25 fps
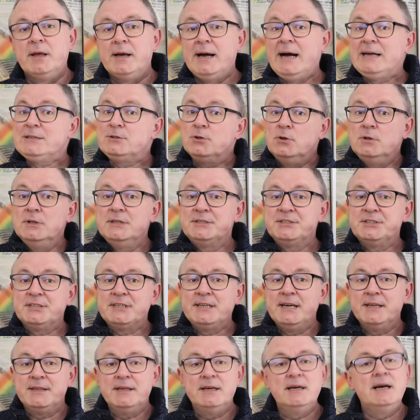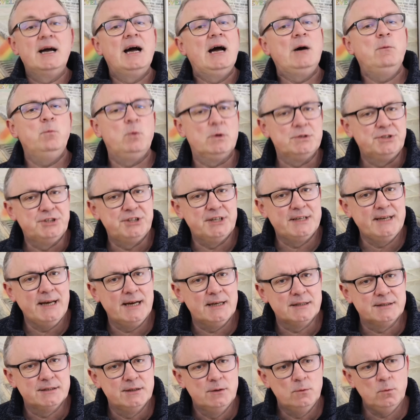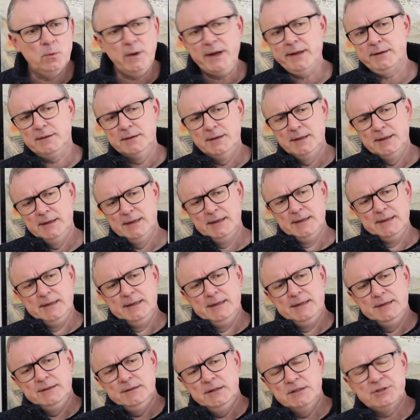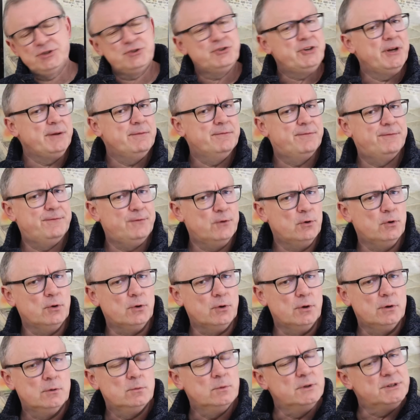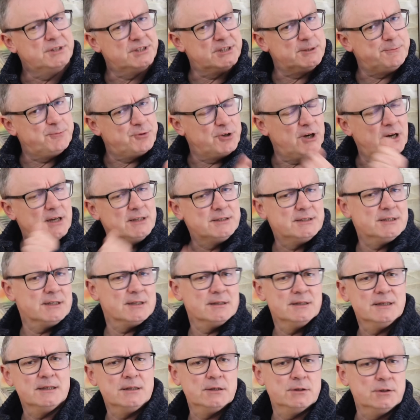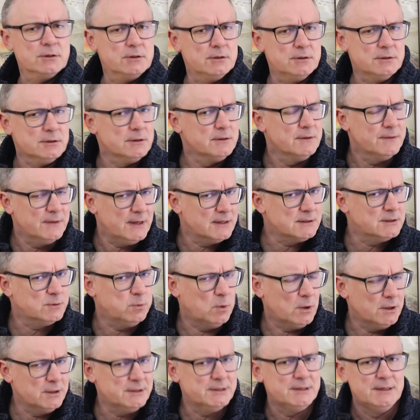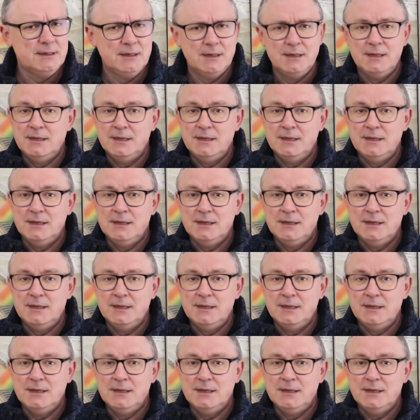Add all this together, and what you get? Well, The Stream 4 was surprisingly good, that's what.